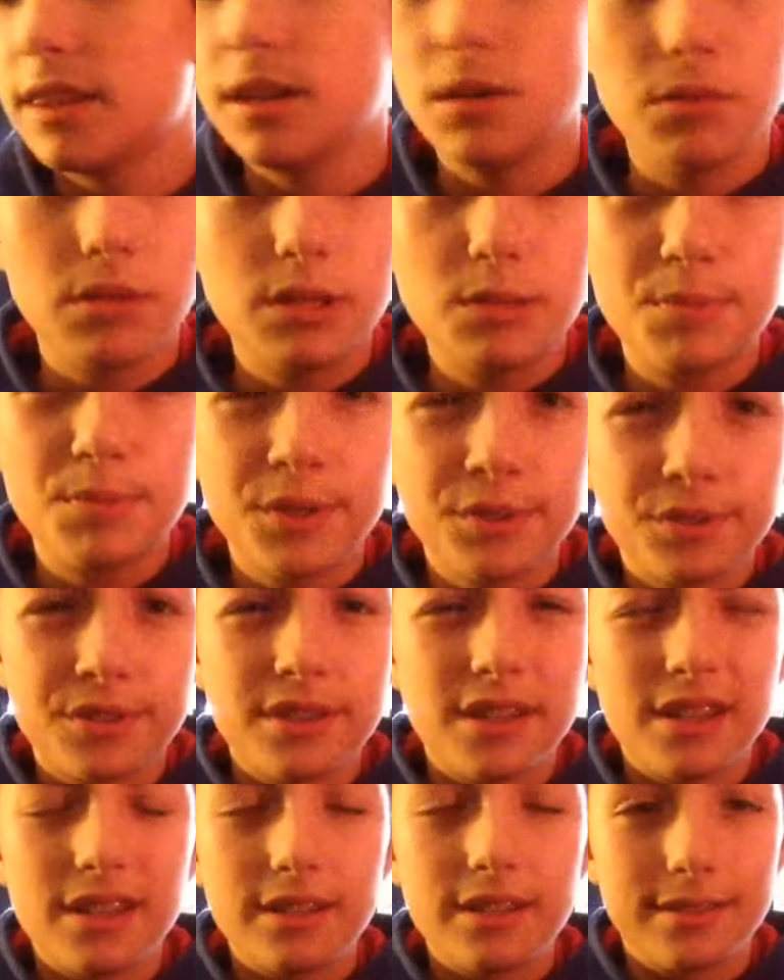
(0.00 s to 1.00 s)
the only
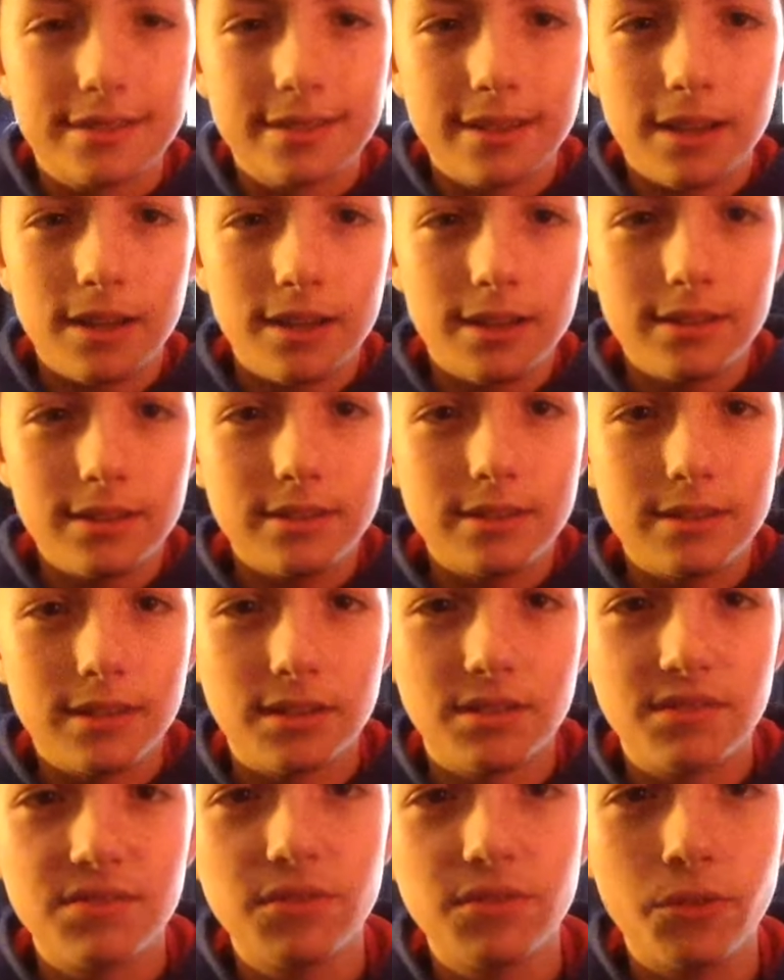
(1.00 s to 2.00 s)
person that has
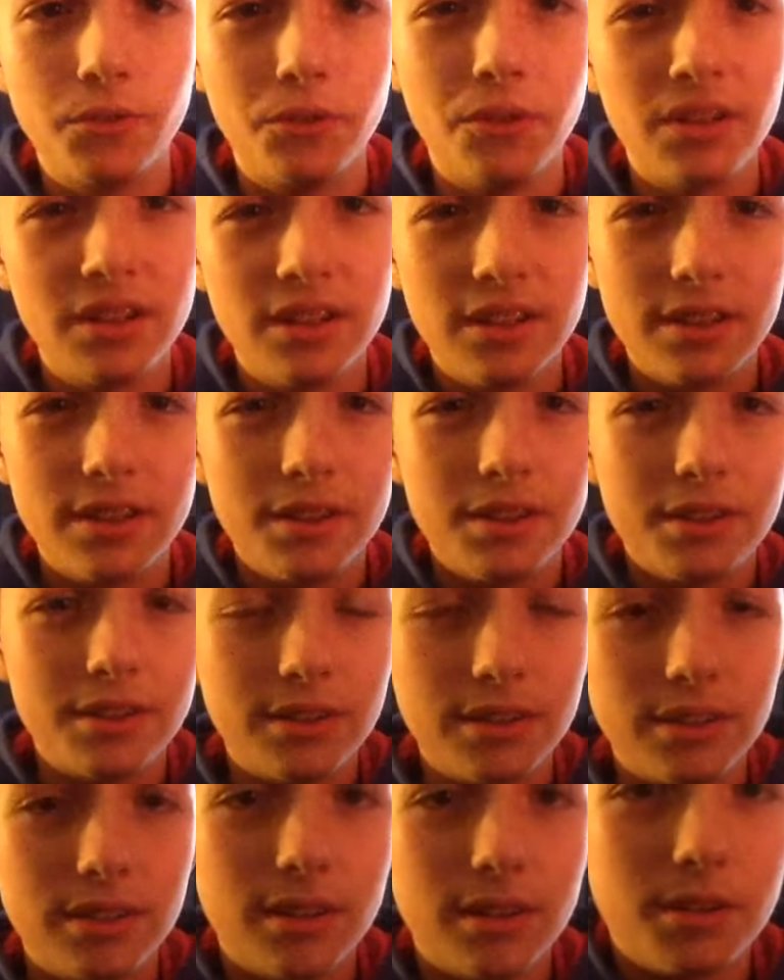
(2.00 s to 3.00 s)
done a full
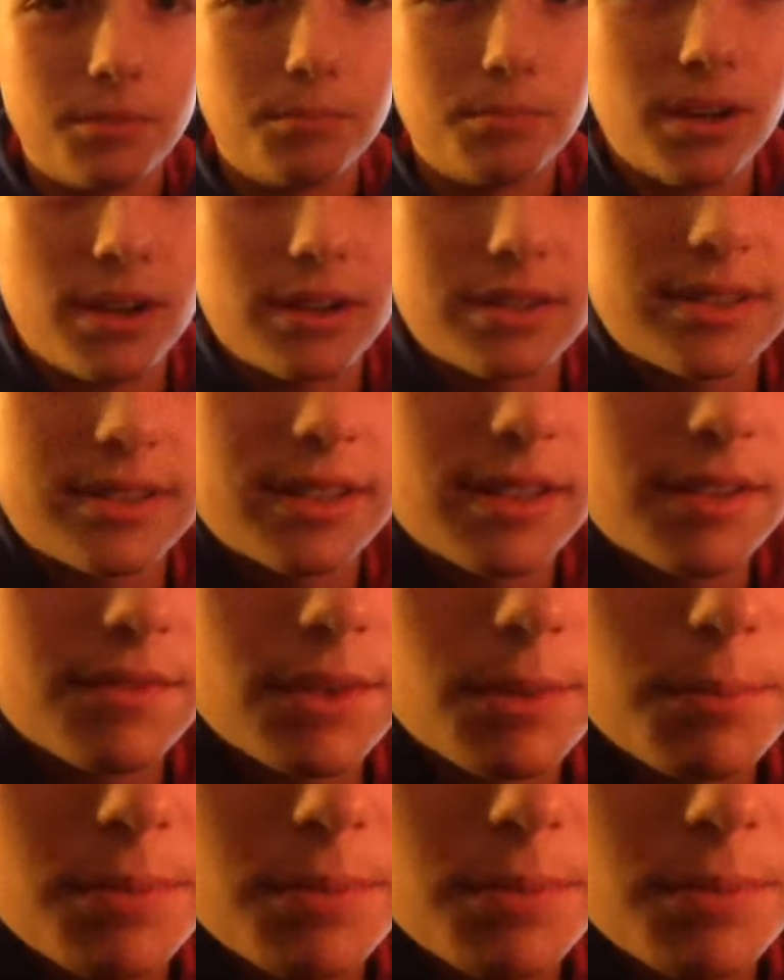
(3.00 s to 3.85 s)
unboxing of an